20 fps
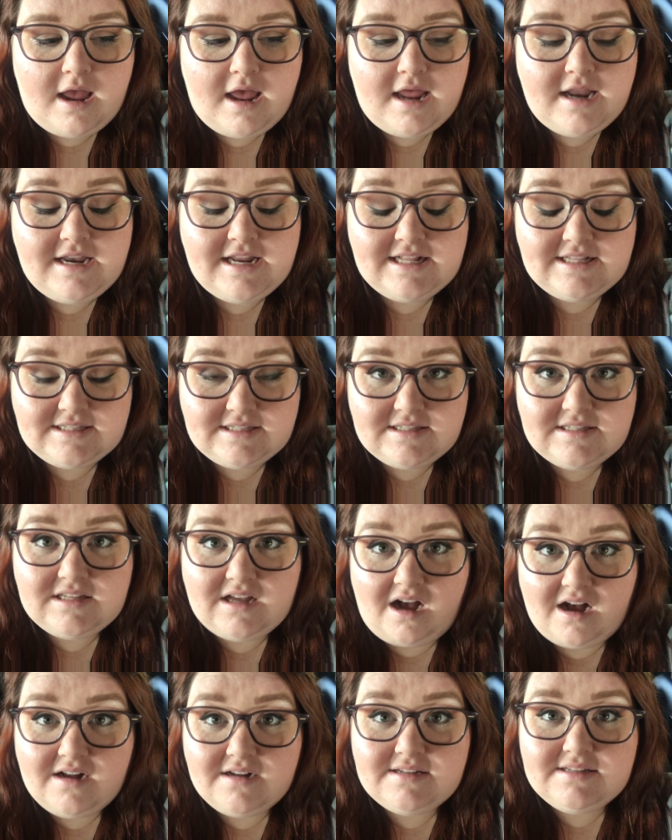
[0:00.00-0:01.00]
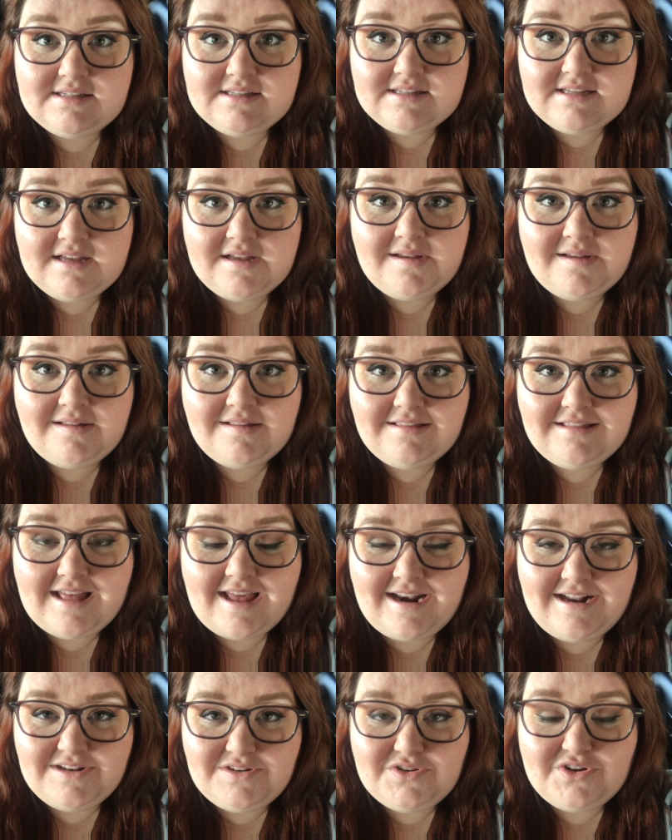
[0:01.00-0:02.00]
And it sucks
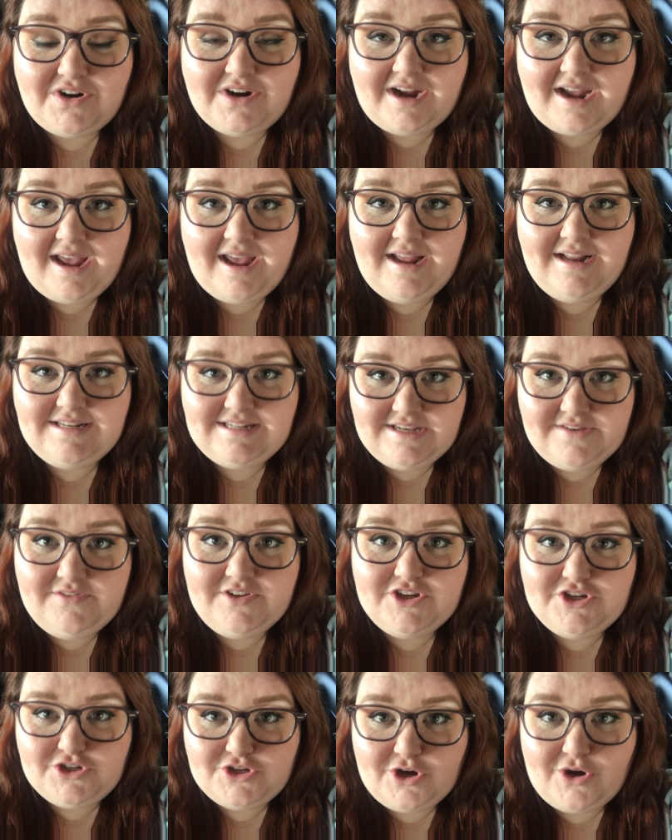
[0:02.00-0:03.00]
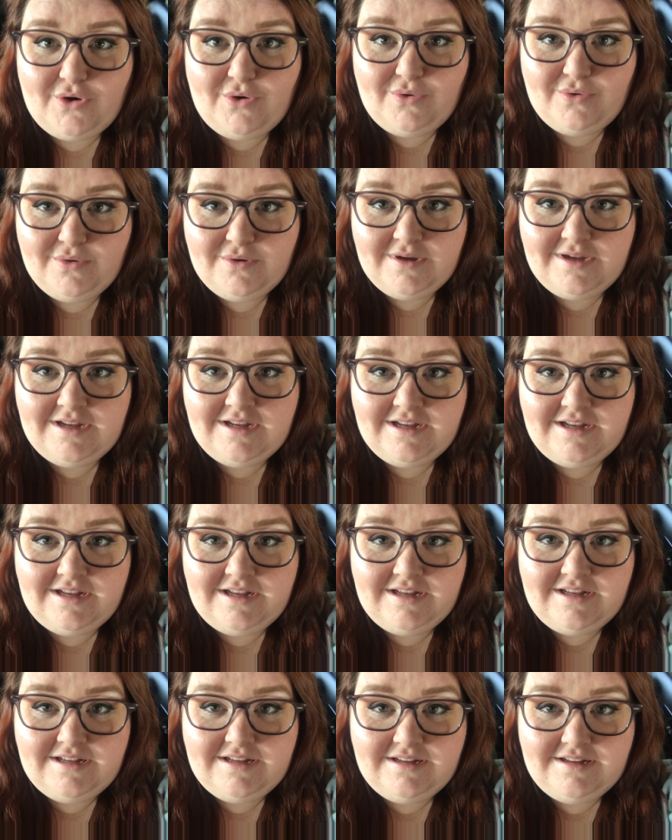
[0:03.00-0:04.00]
that it took a TV show
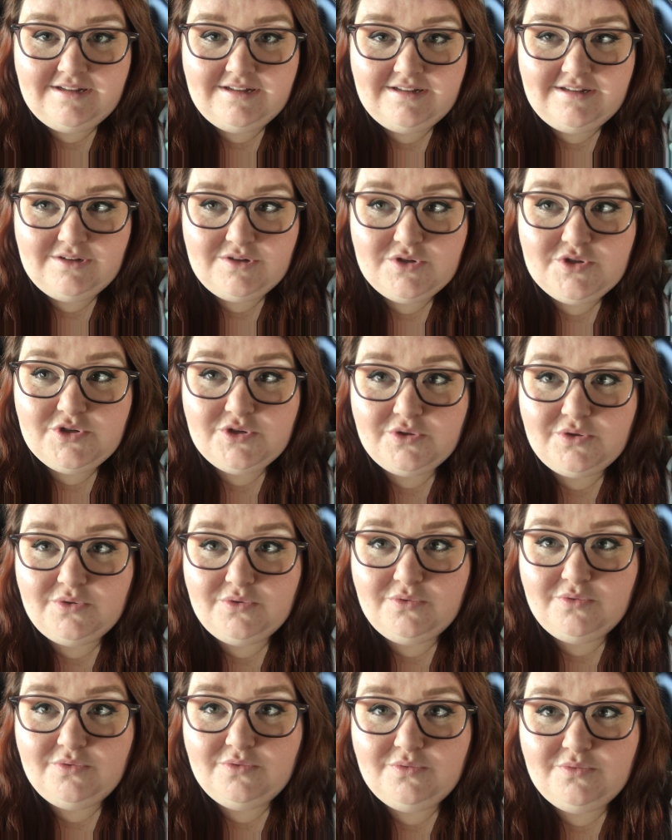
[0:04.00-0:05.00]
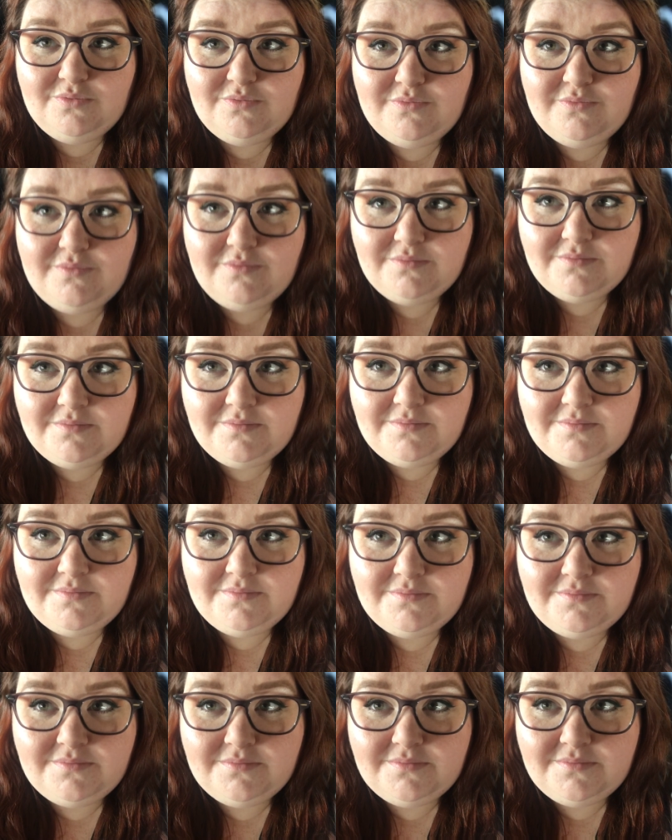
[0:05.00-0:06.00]
to
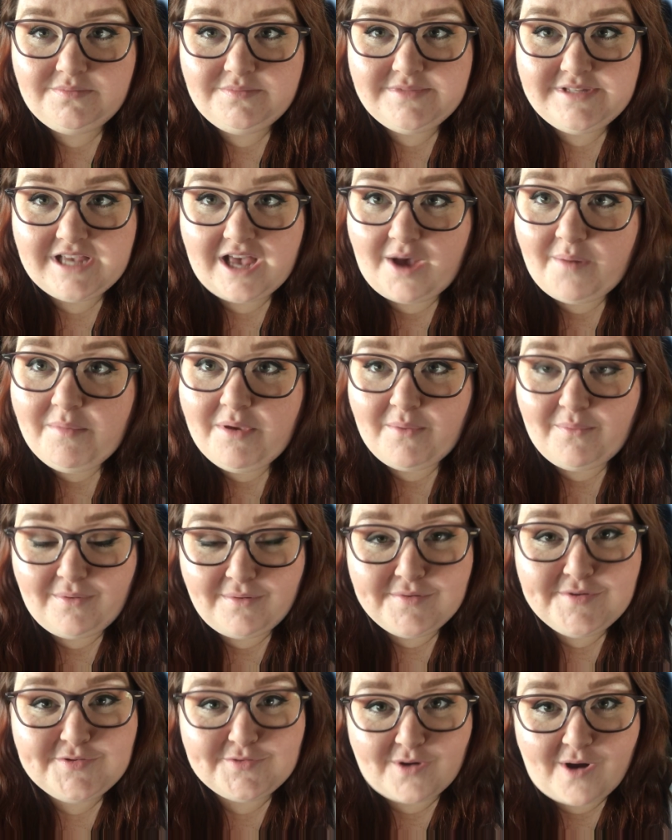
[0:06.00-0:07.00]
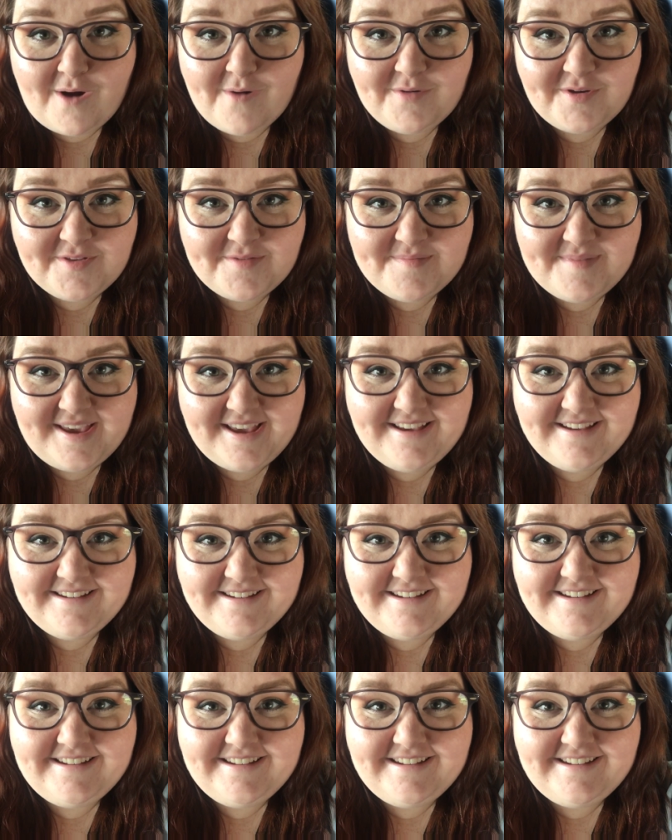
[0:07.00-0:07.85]
tell me what was wrong with me.